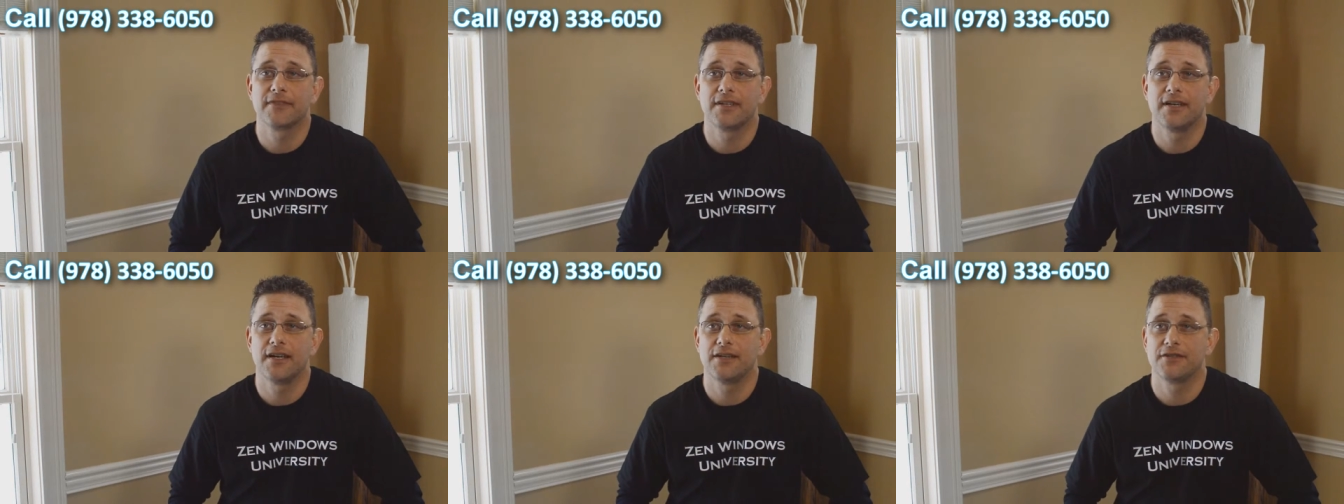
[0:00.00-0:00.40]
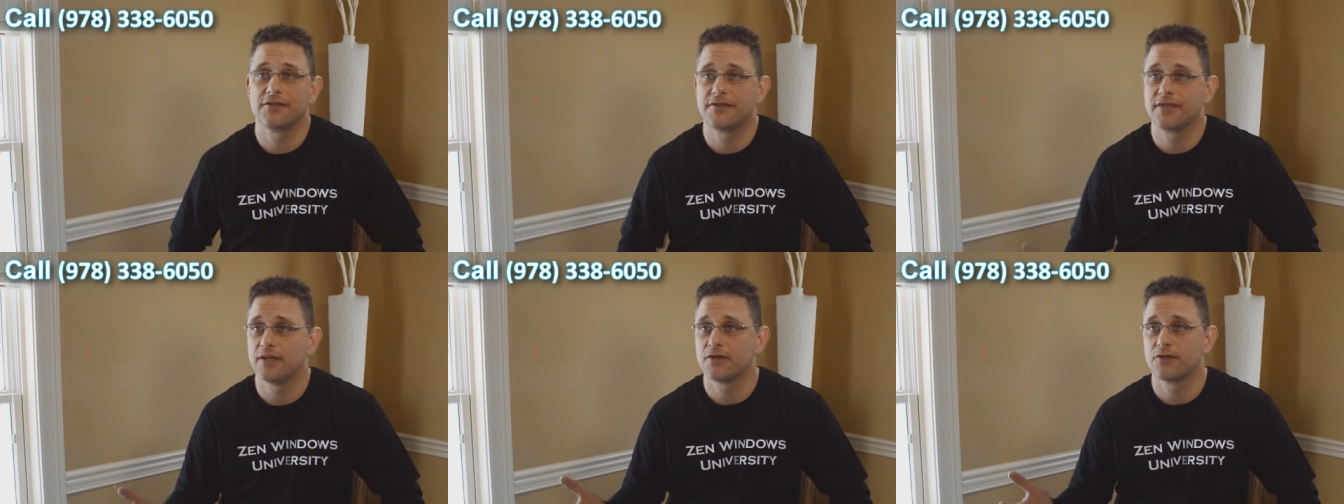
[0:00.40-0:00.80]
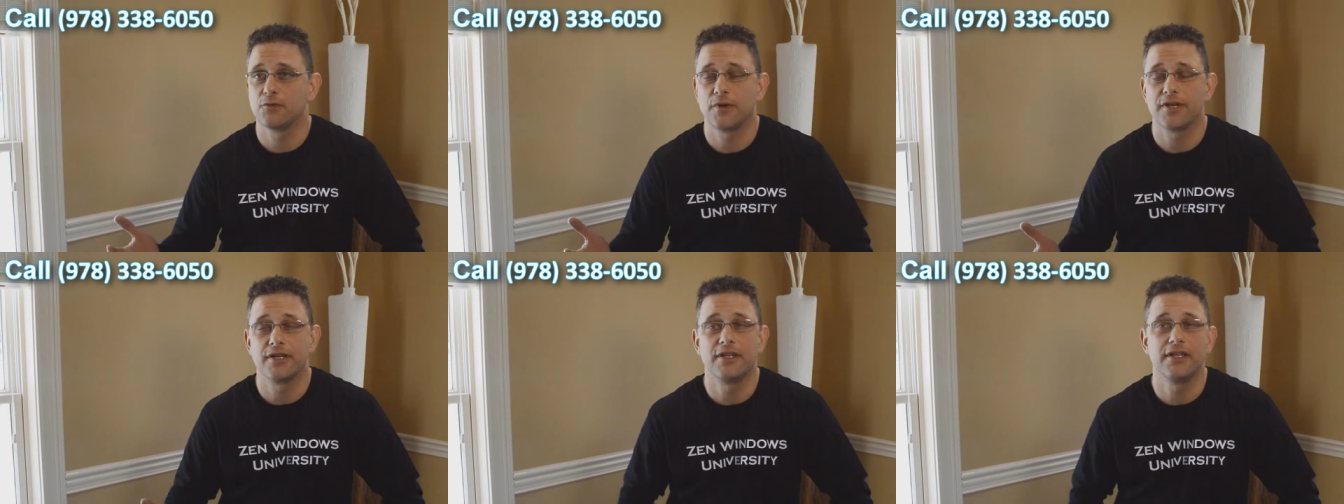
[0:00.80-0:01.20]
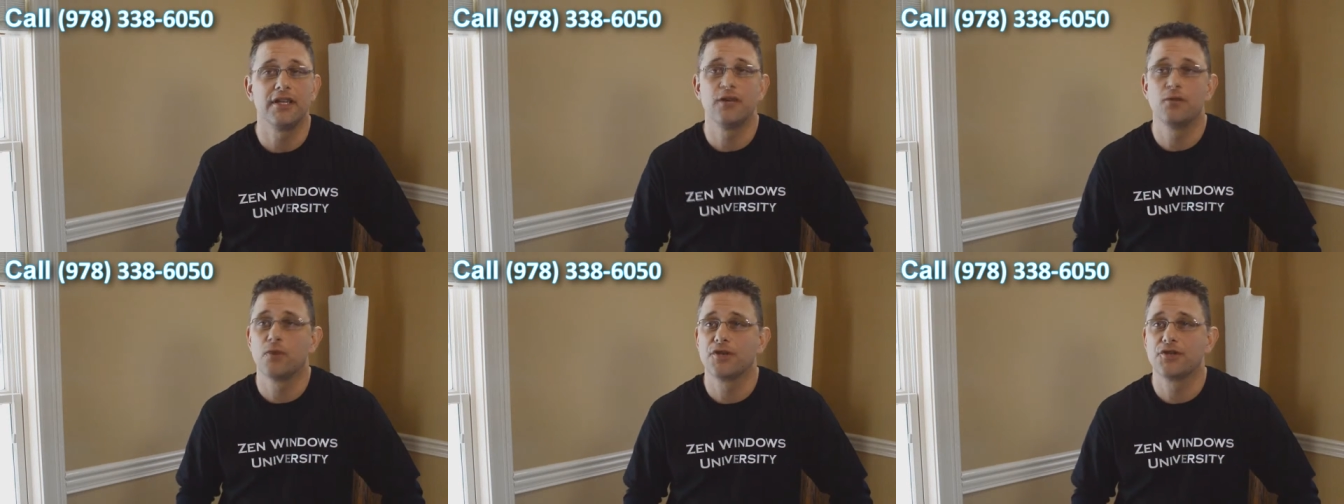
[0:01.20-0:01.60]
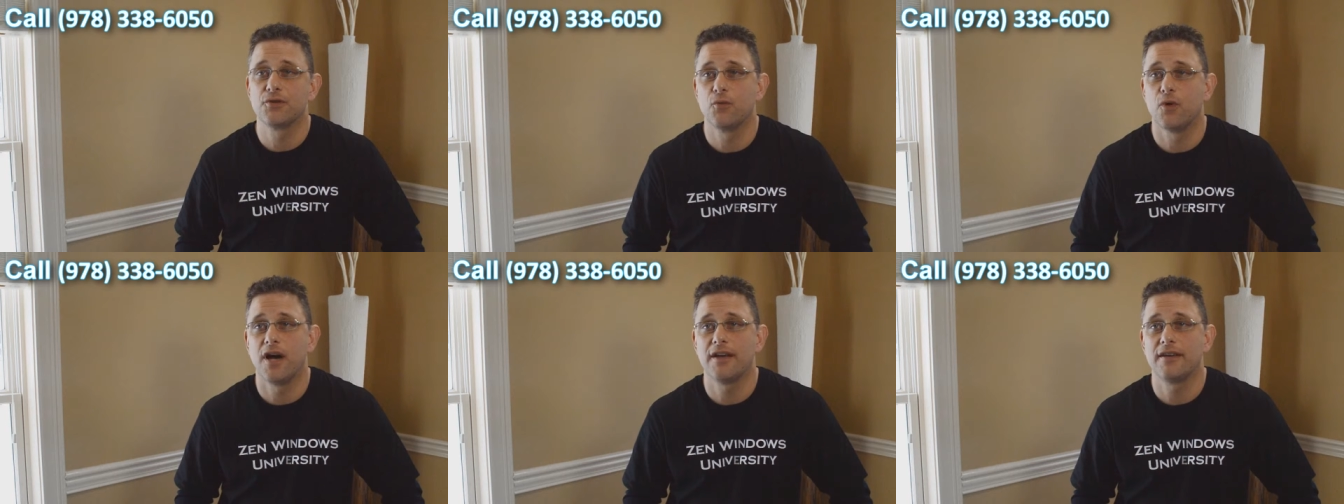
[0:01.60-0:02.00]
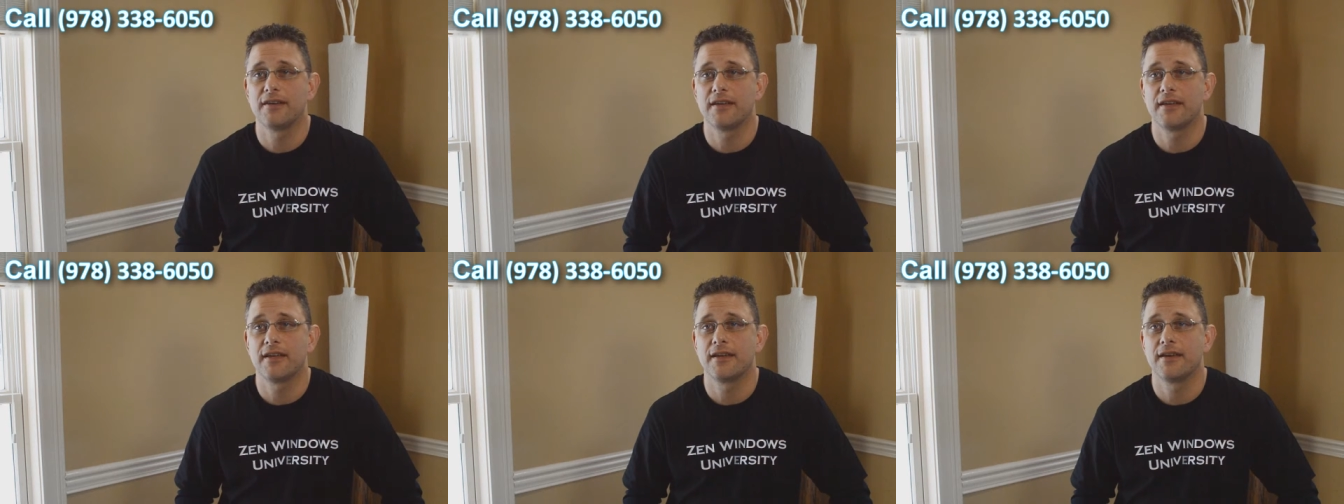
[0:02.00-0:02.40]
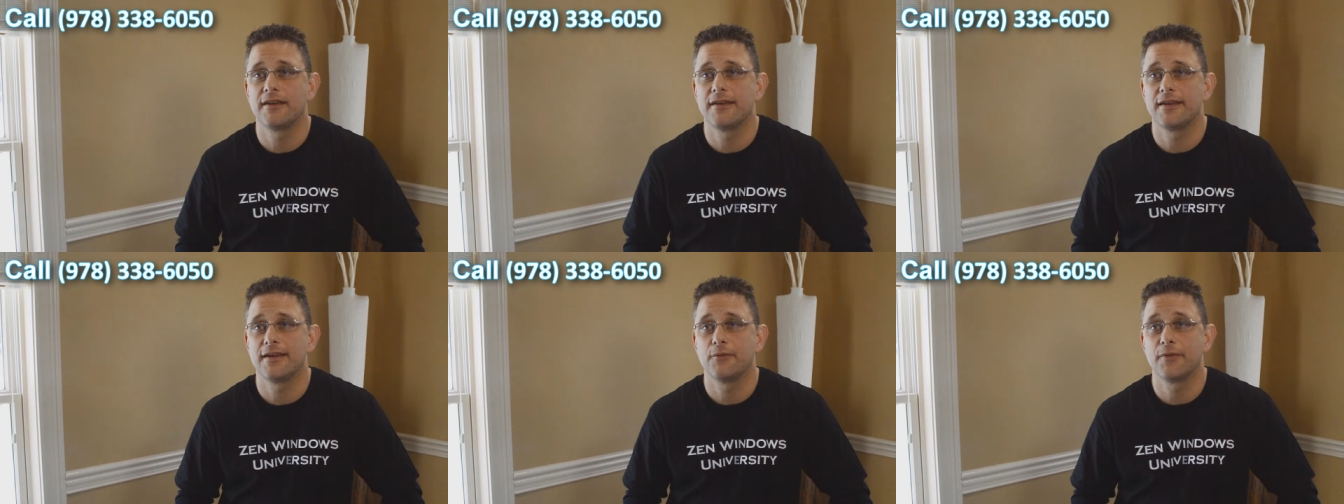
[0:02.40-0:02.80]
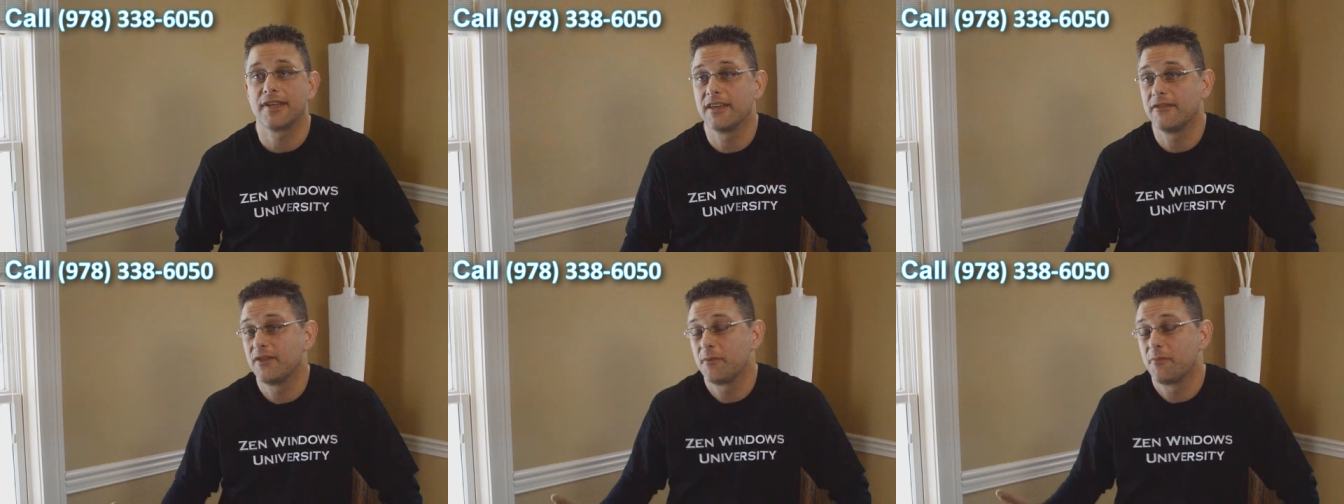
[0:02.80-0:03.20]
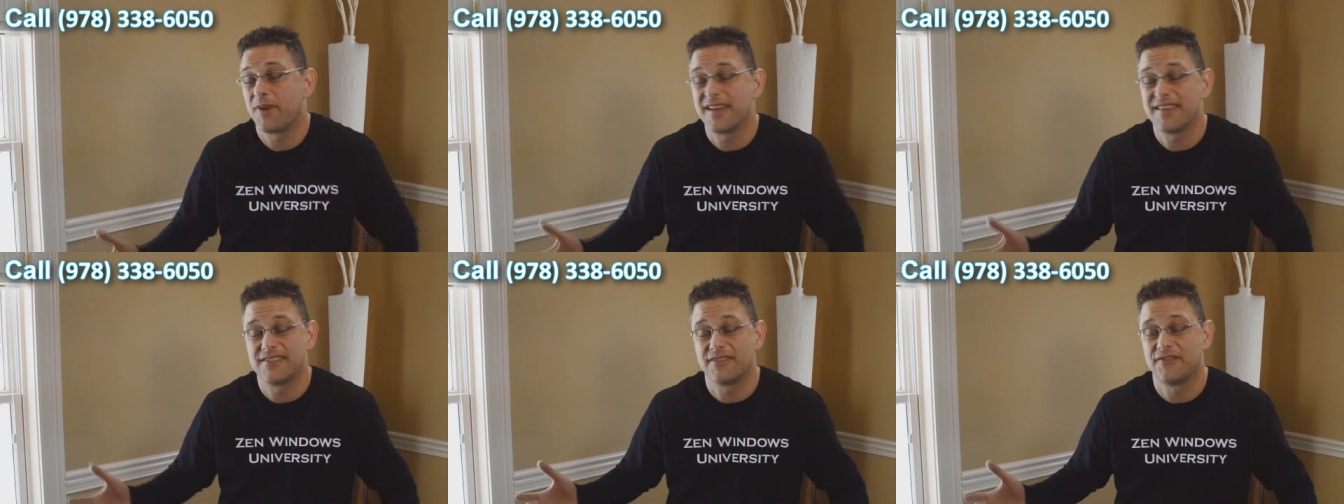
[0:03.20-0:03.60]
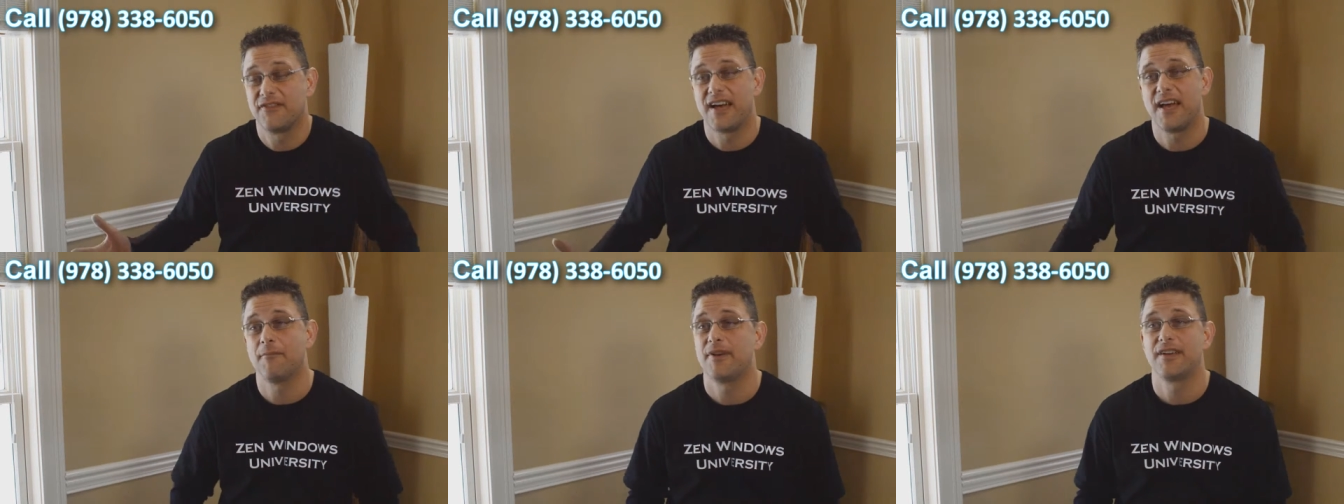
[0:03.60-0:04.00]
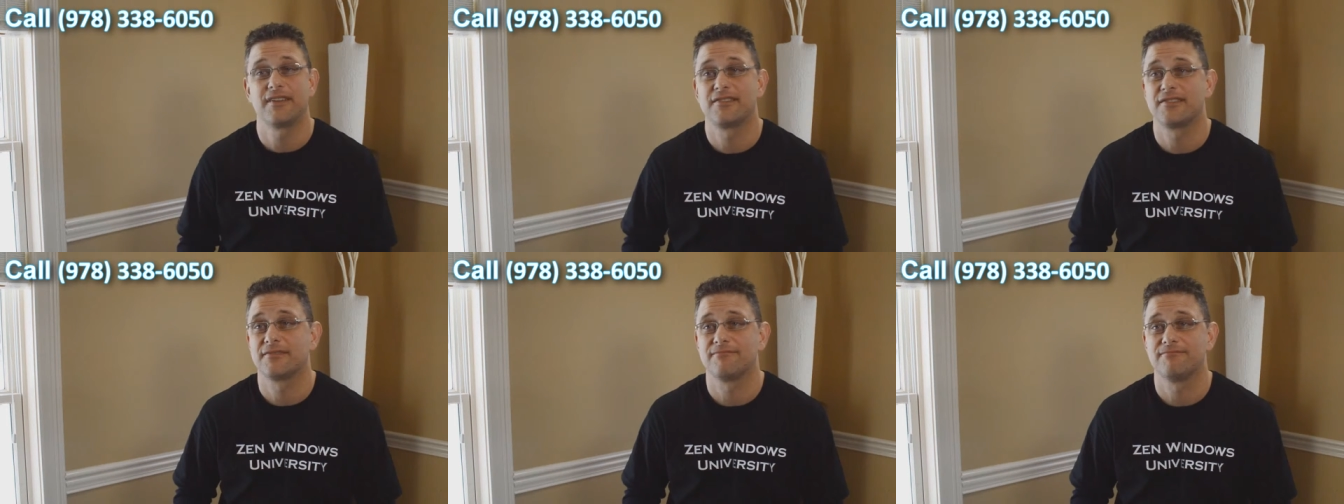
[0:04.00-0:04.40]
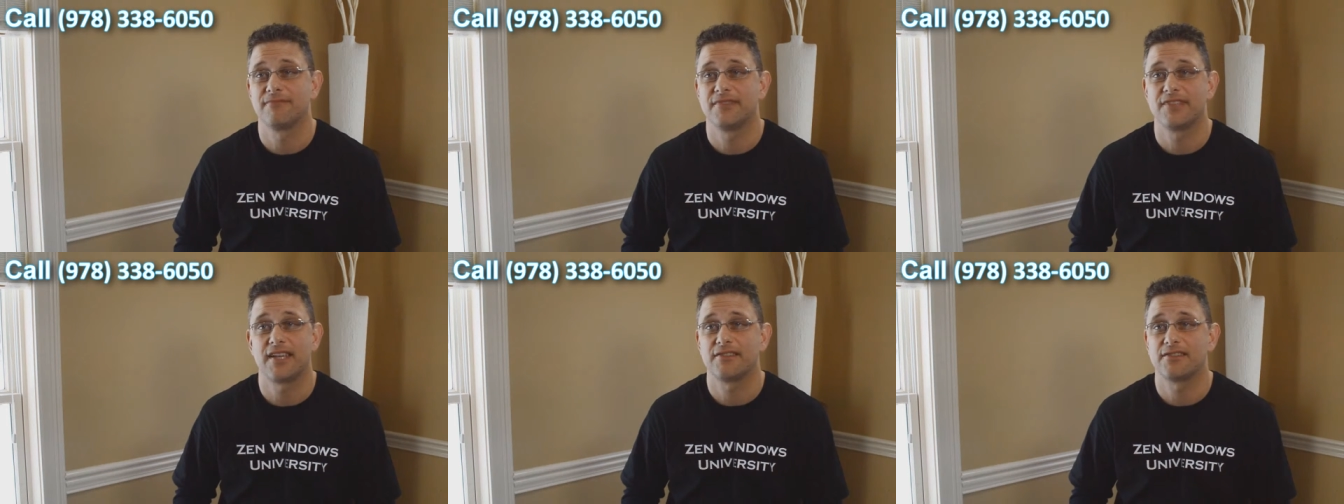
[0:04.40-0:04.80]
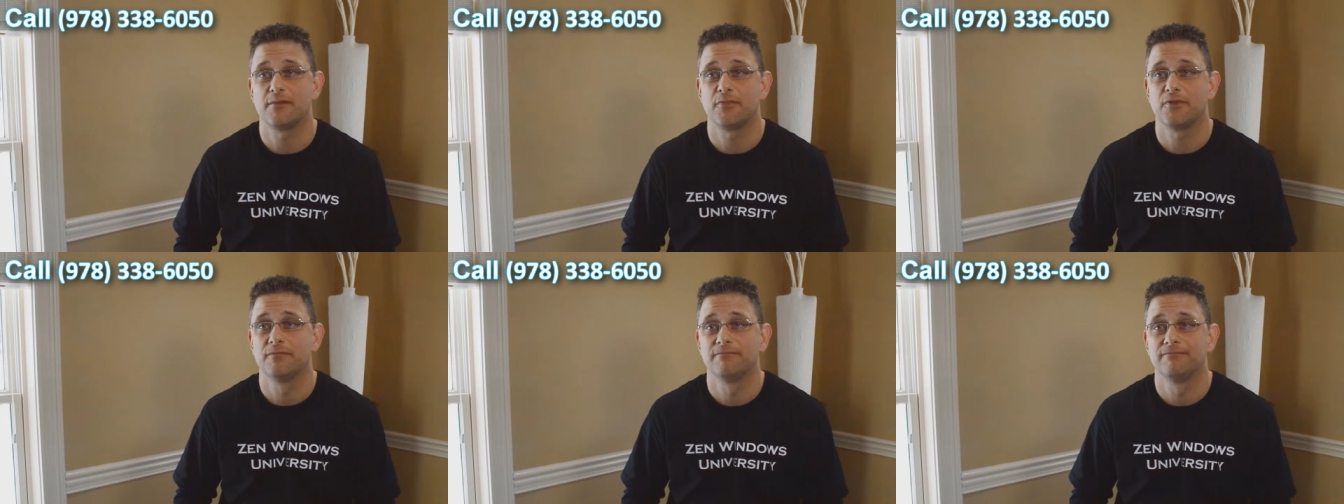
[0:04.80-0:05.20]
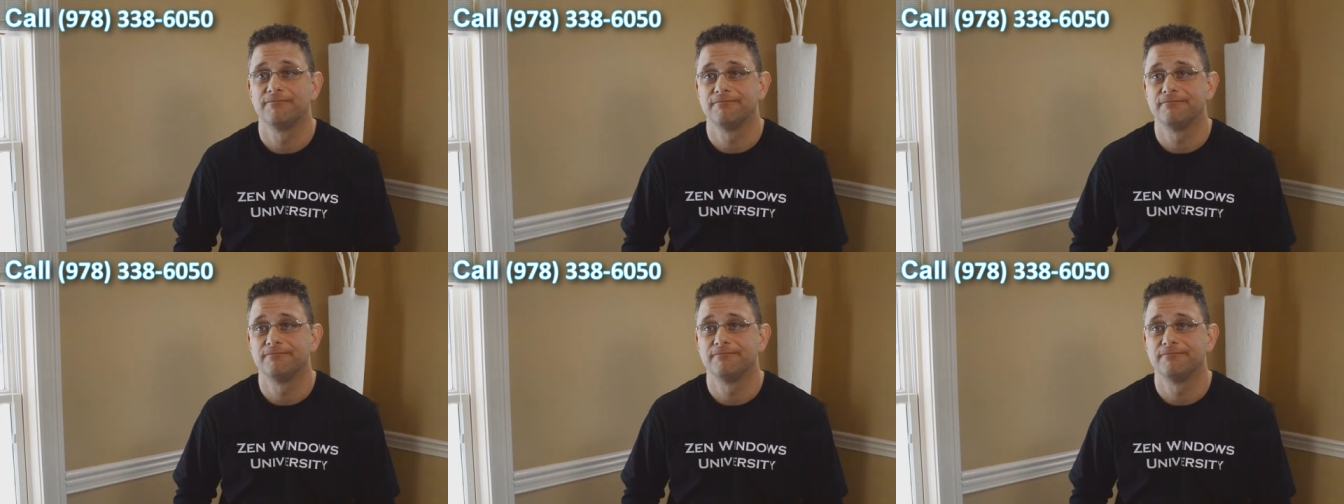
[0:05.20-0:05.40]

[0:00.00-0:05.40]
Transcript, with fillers: Uh, just tell us what you need, what you want, and uh, we can give you a price in five minutes. It's that simple.